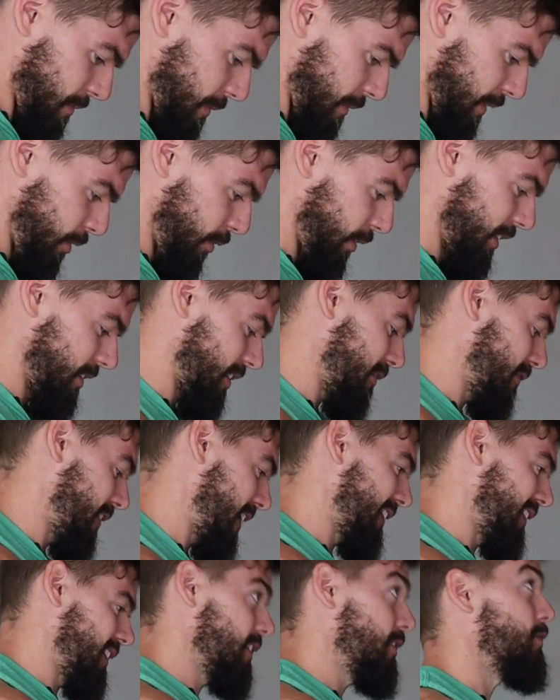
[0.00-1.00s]
Whereas I've
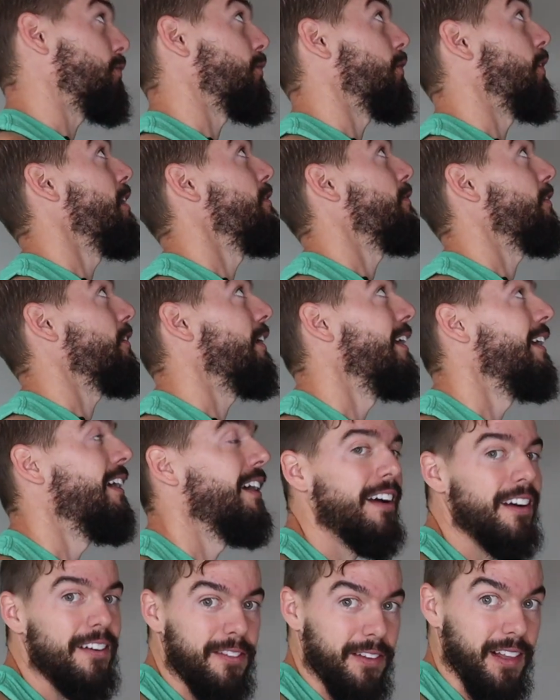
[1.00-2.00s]
had these forever,
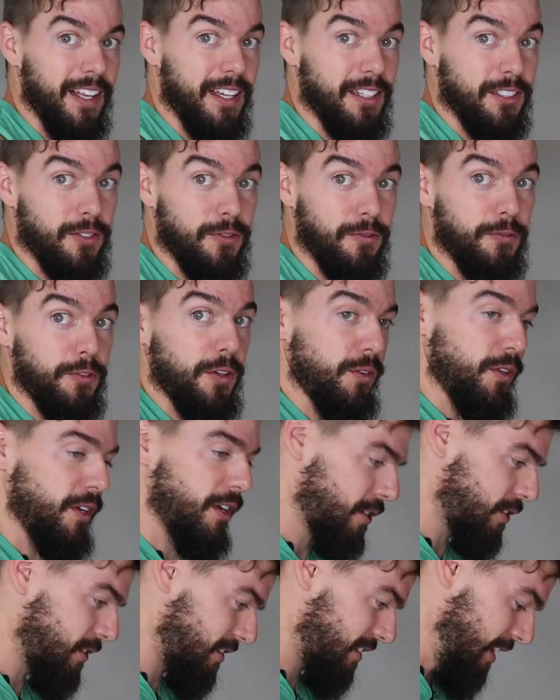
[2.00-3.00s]
for the last few
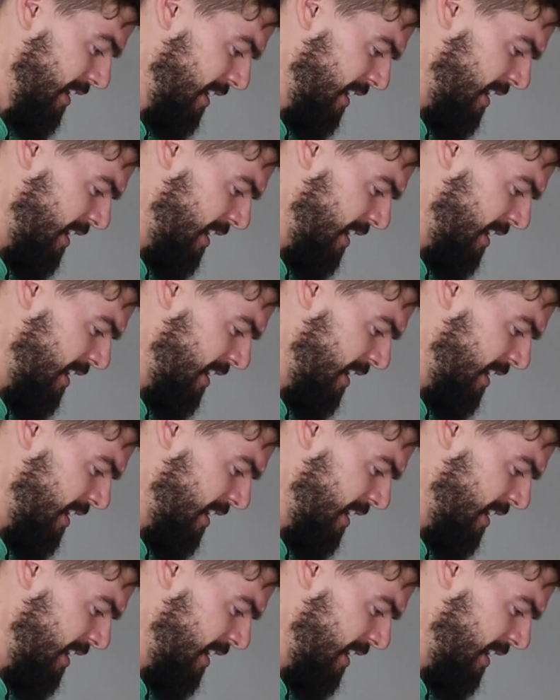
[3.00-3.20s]
years.